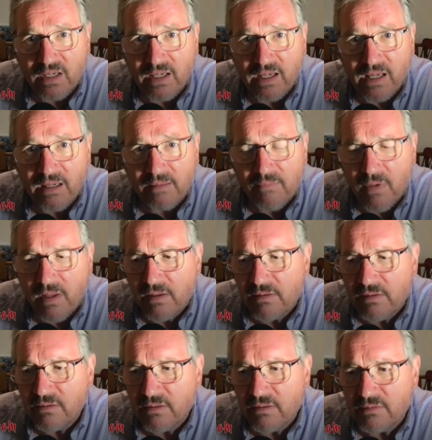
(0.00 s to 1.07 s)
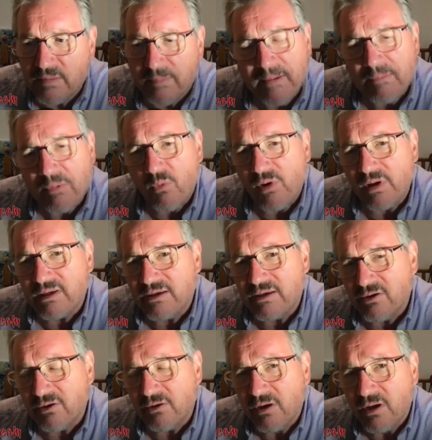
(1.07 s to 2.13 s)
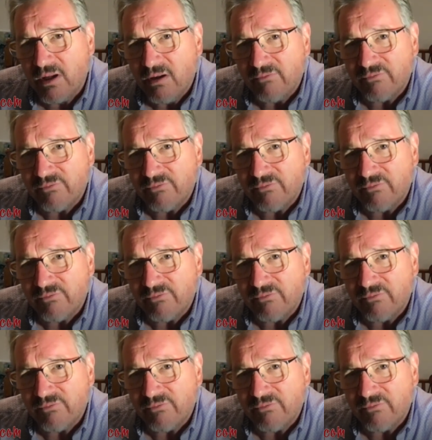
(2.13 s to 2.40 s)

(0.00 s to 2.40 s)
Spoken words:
Do people want to hear